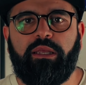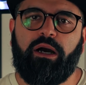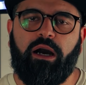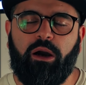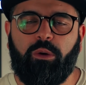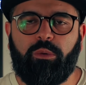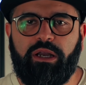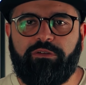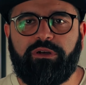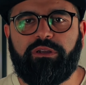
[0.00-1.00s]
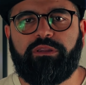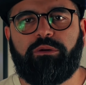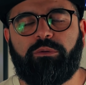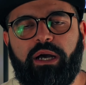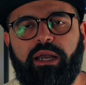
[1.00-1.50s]
However,
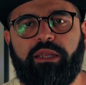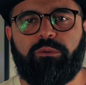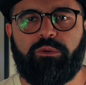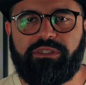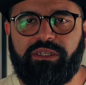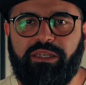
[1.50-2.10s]
the ride was,